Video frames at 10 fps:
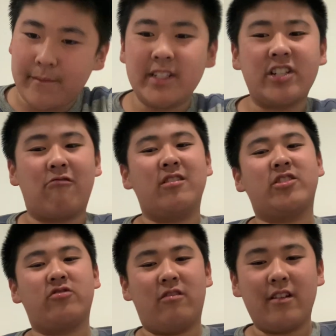Joe
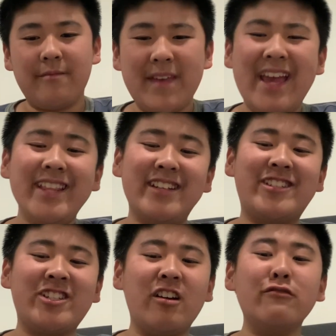assured him. "The
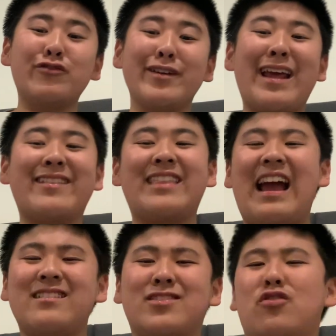children at
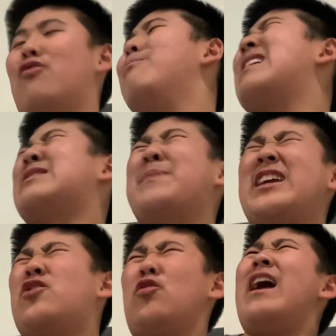that school must be
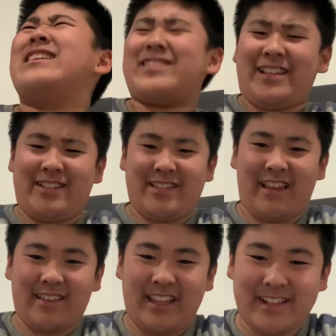crazy,"
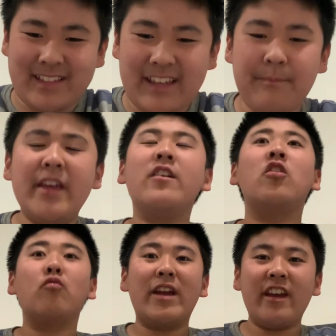said Leslie.
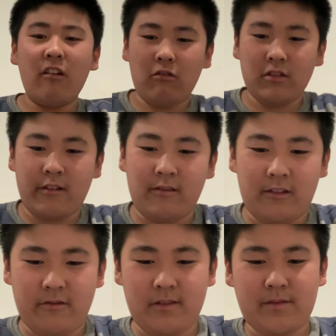"Real
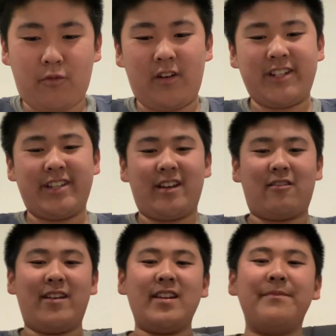Lulus," Mauricia
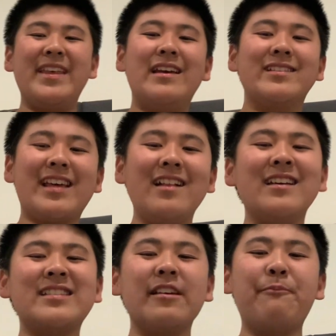agreed. "Tell
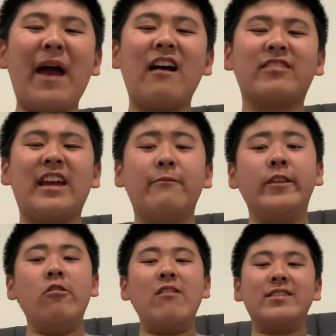us about them,
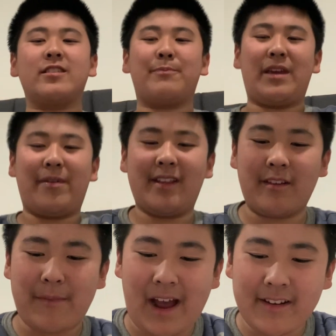Lewis," Bibi
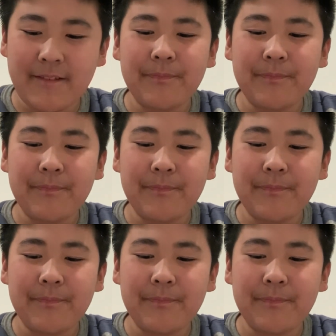demanded.